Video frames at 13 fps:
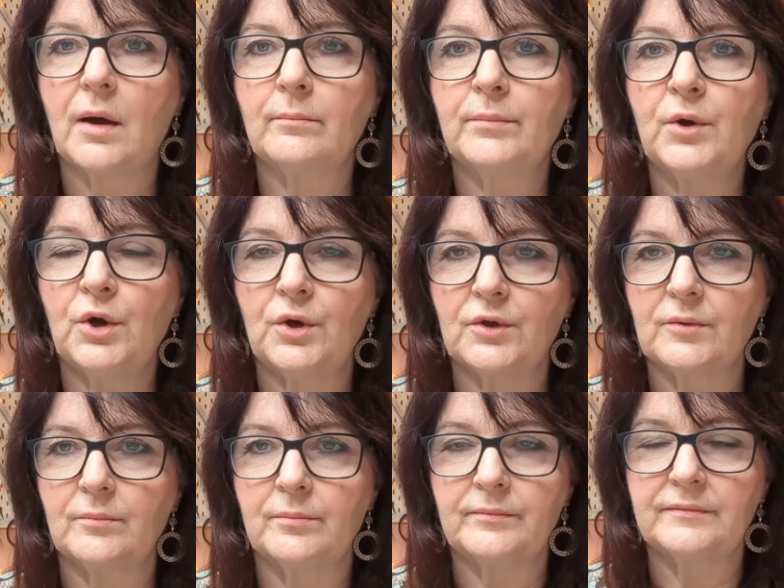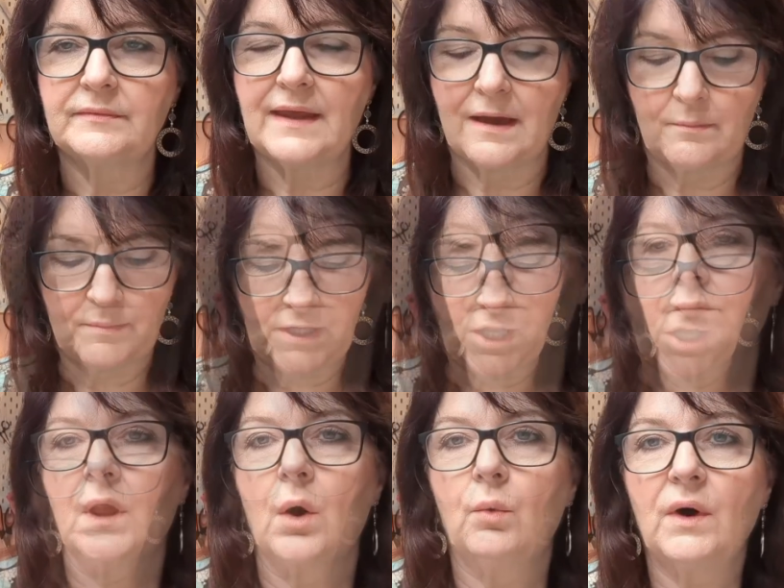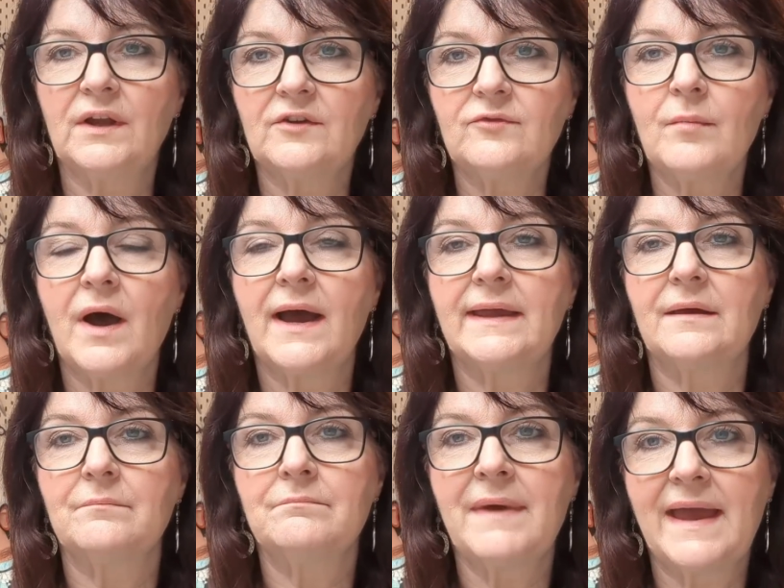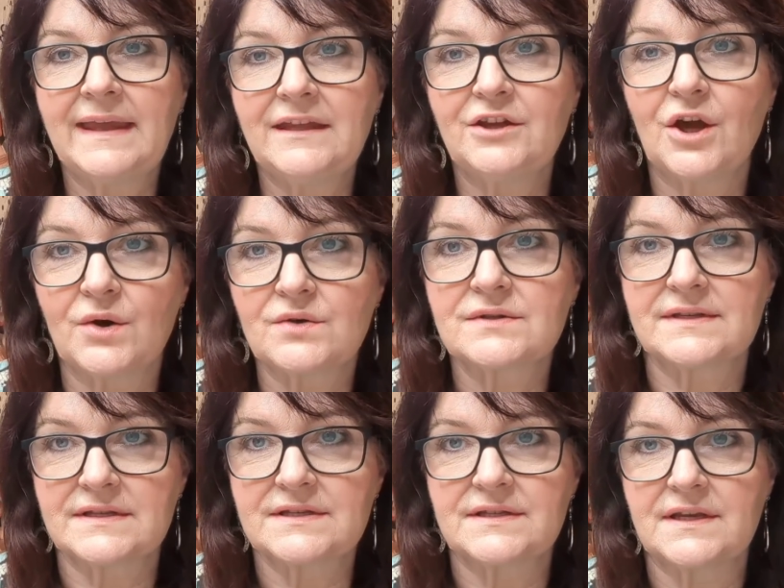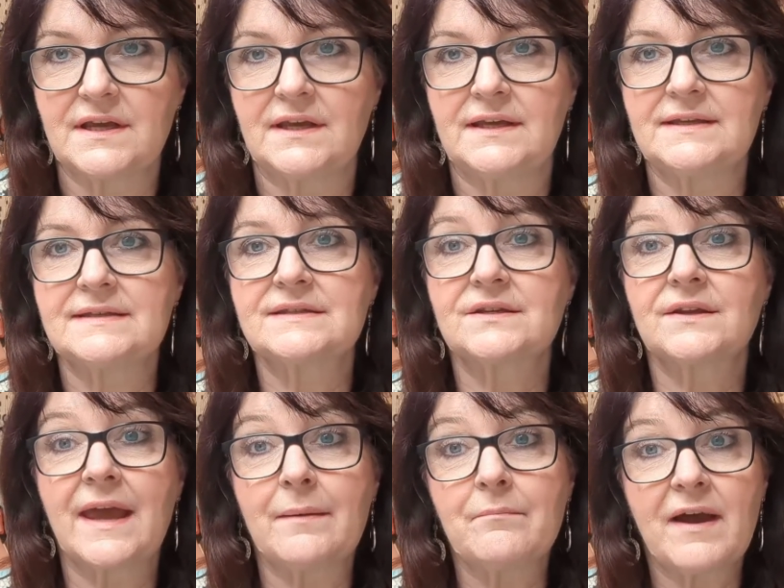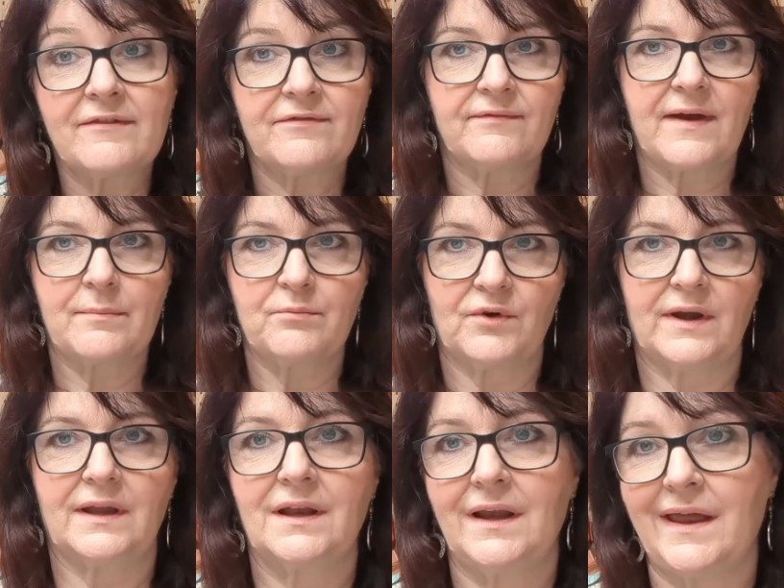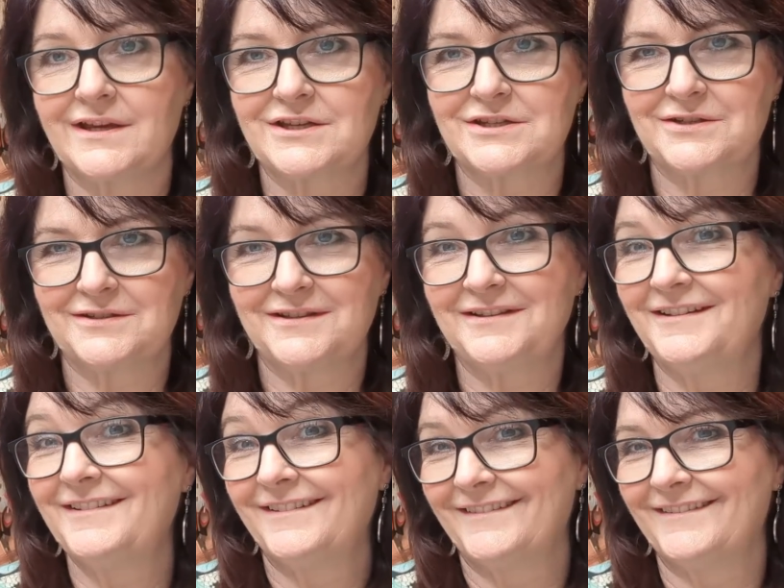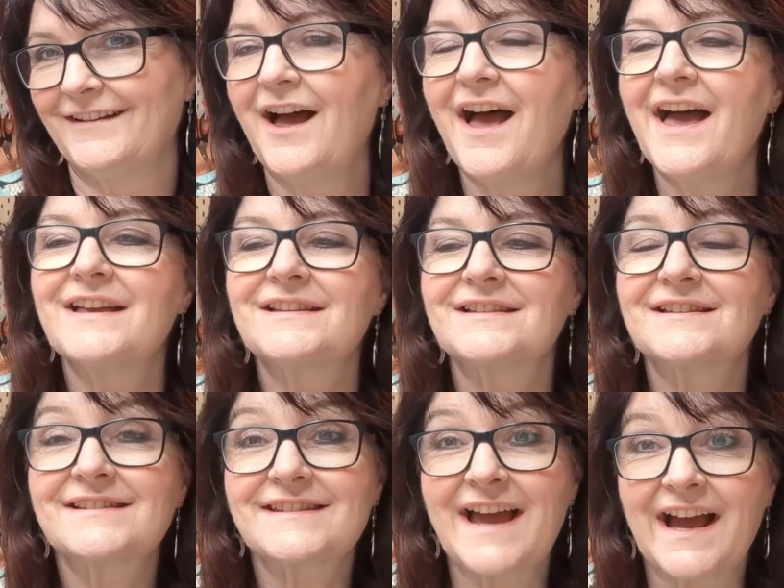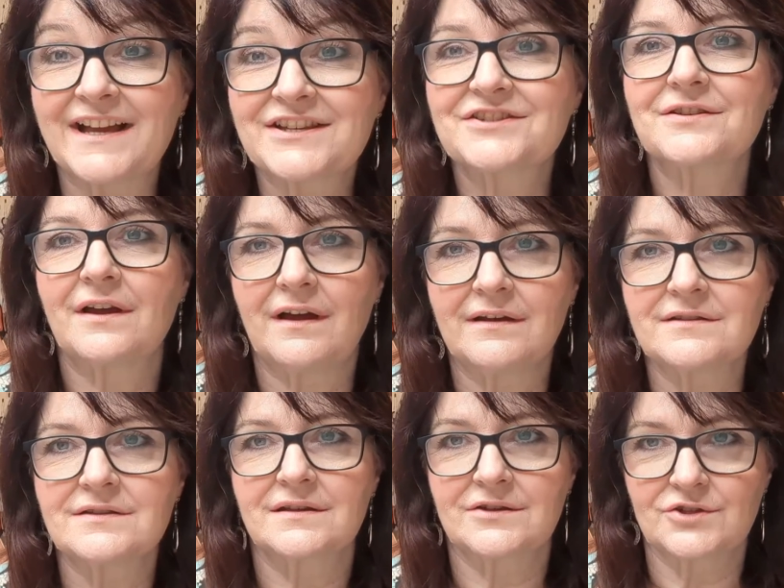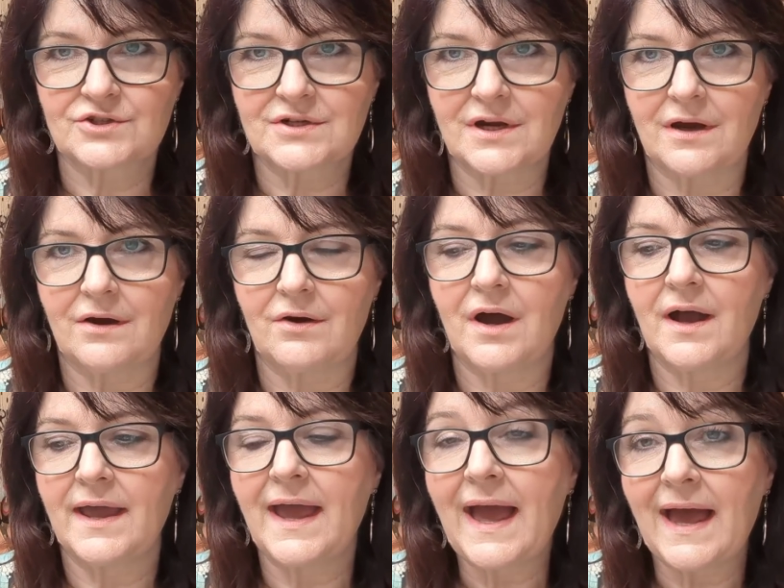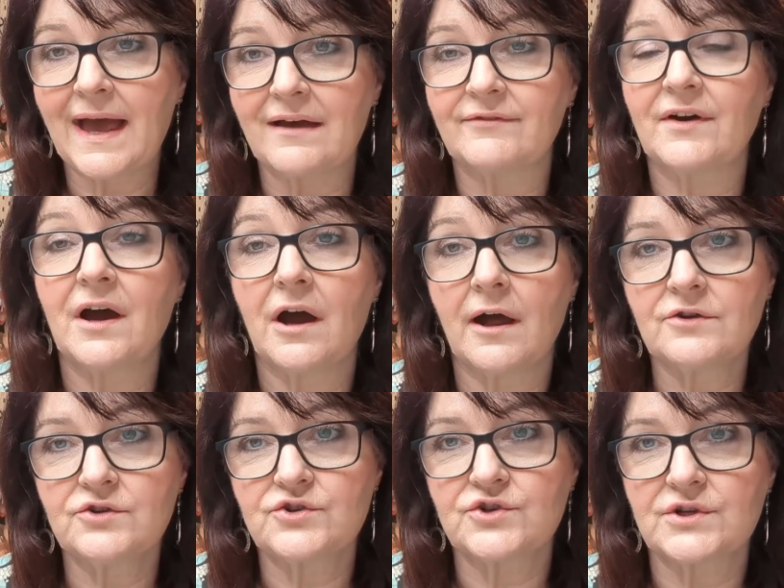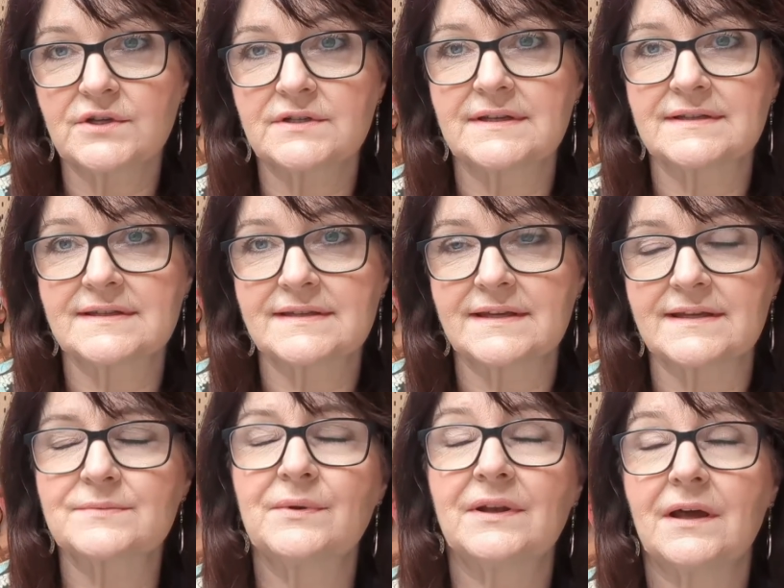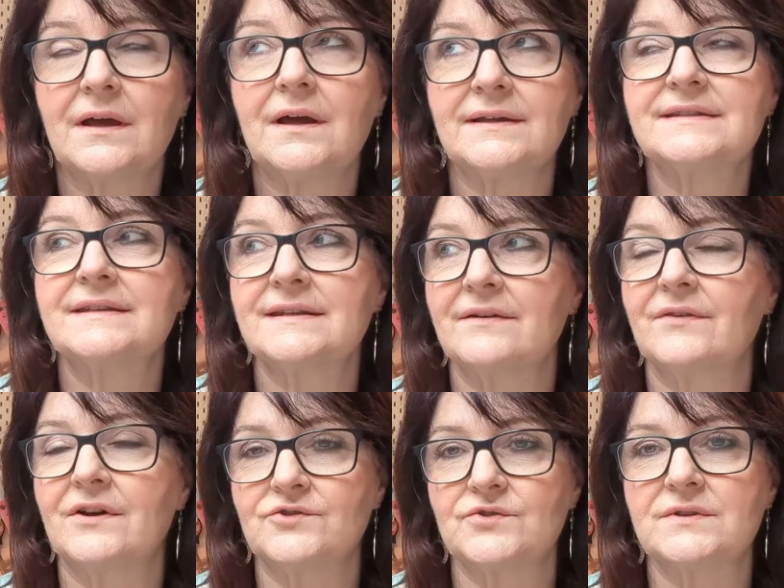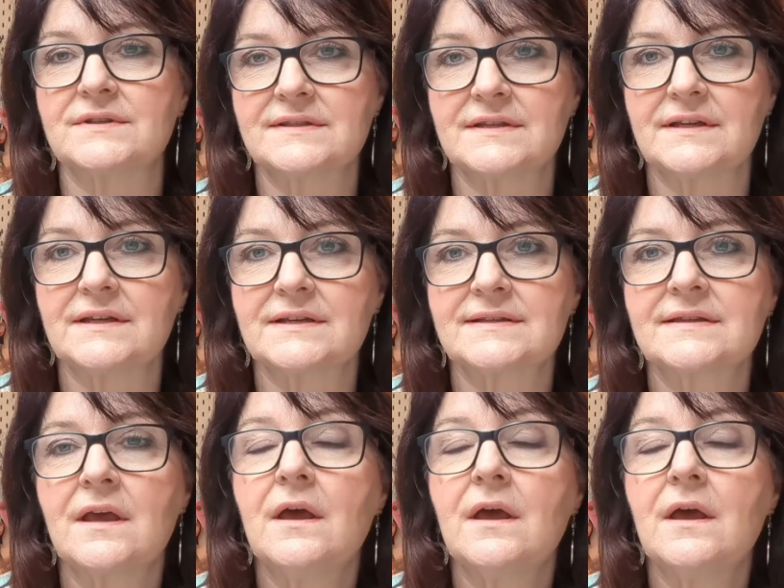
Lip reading: put them down below. One of my main goals this year is to get my fabric collection stash under control. I have 106, well I did have 106